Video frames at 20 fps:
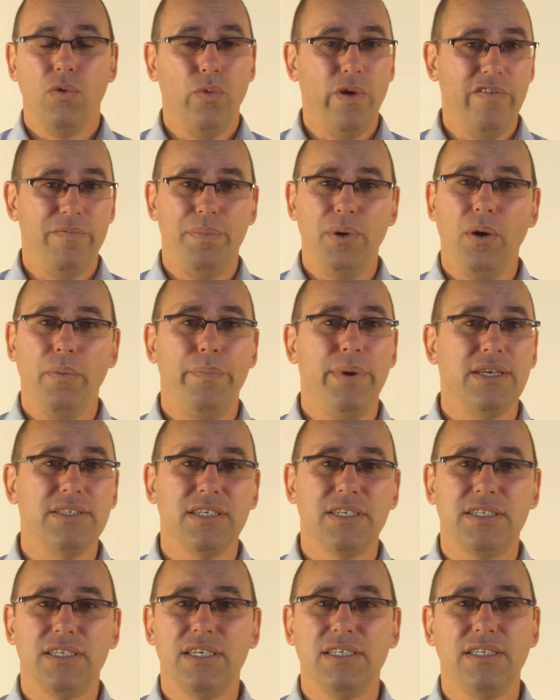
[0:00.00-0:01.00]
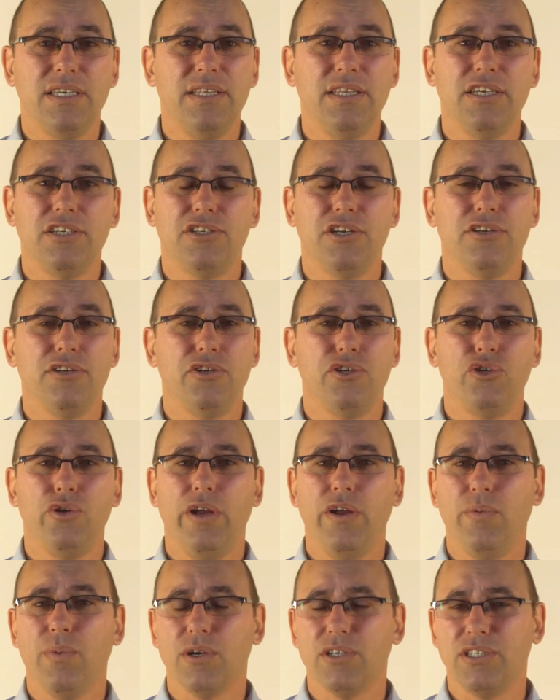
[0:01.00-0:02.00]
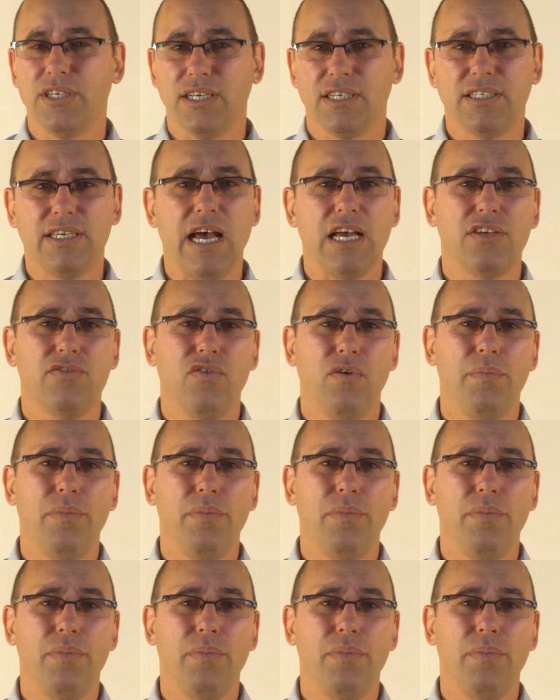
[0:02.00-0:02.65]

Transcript: We've built businesses in this industry, we're successful,